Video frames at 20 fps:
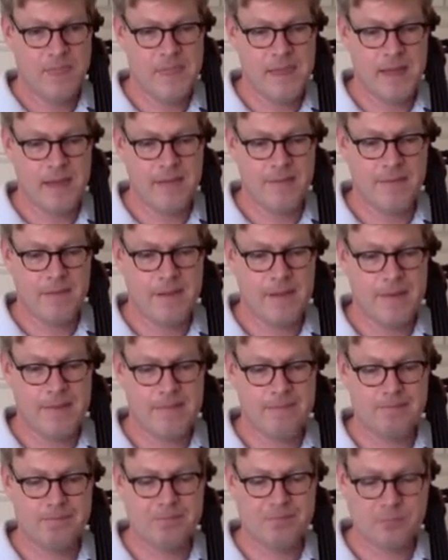
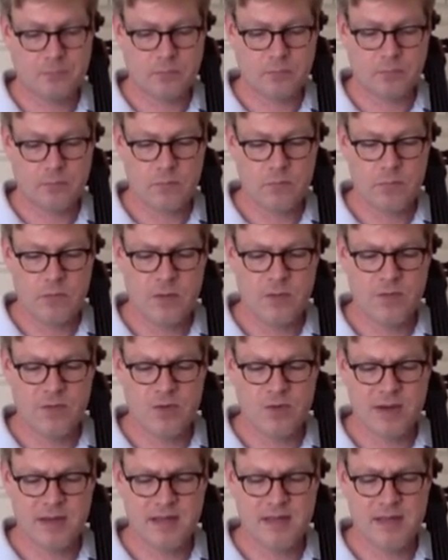if you're
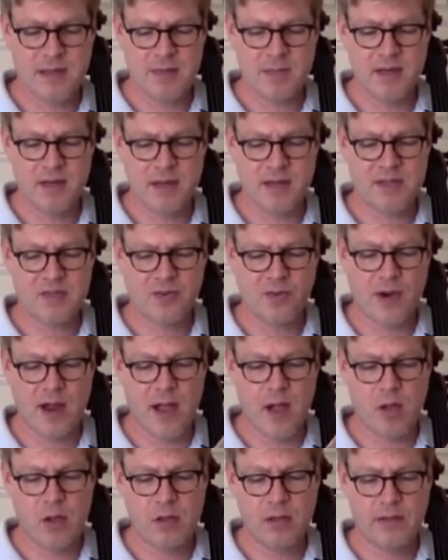trying to set up a nice
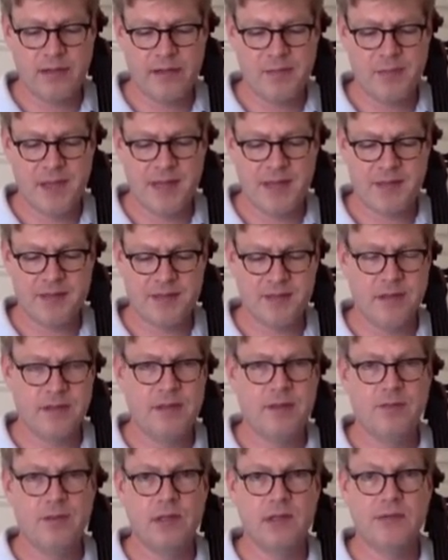growl in the bass,
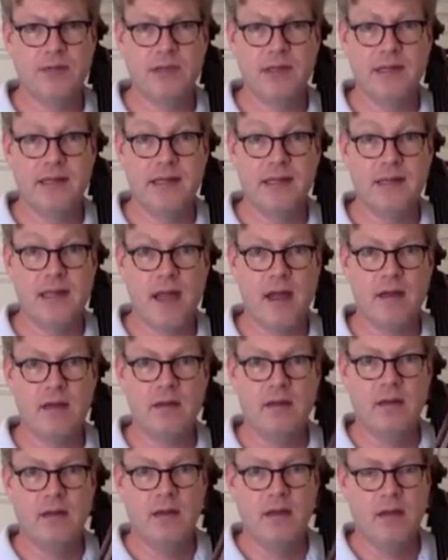and you really, really need that,
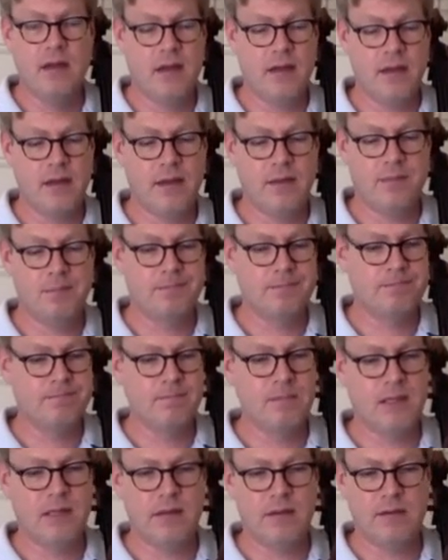
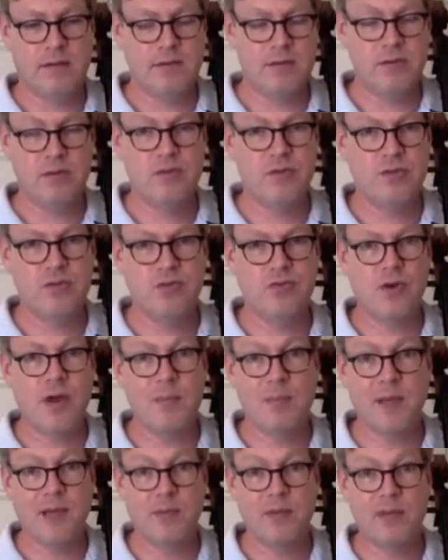you should try
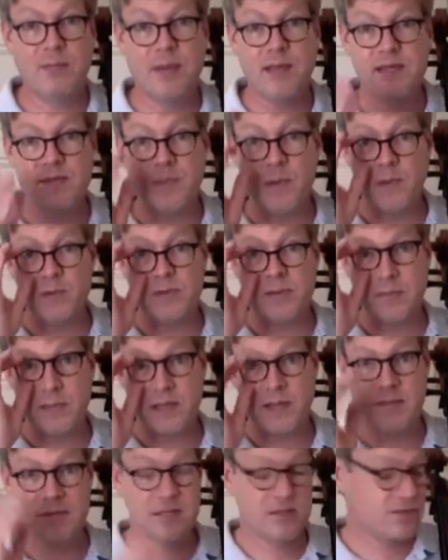playing with a bass bow
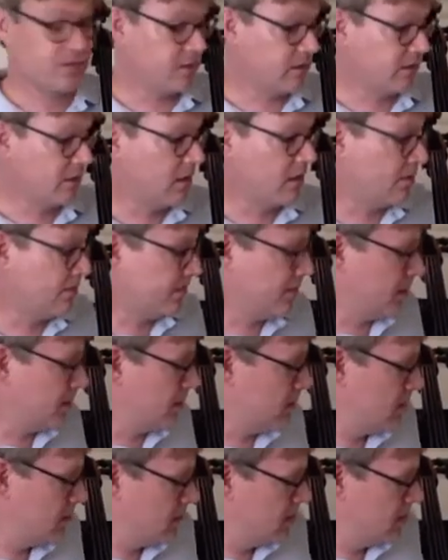sometimes. It's really a lot of fun.